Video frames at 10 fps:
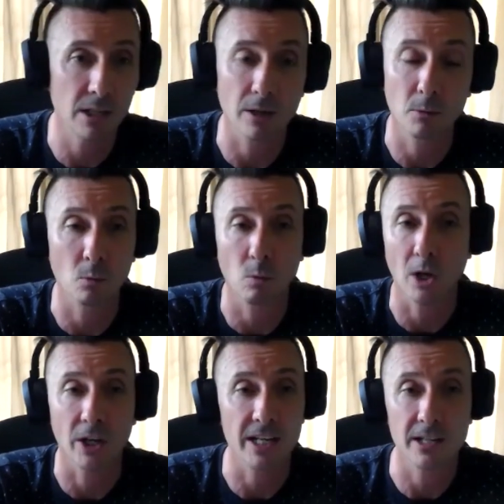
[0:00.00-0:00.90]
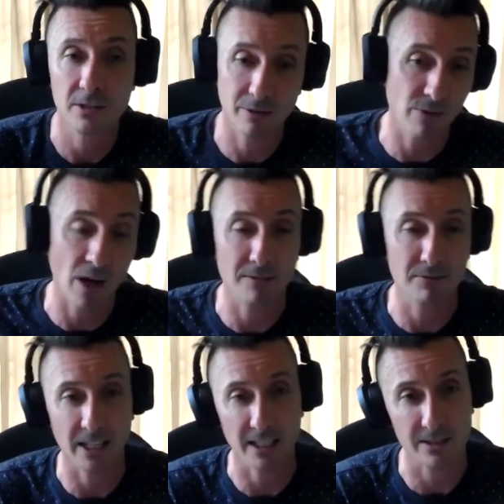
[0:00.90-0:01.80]
1 to 5
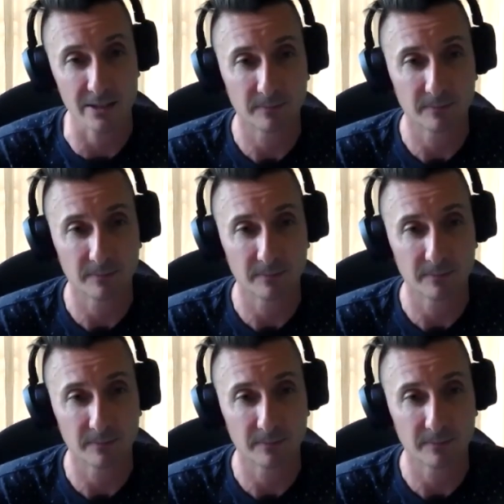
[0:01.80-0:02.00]
days.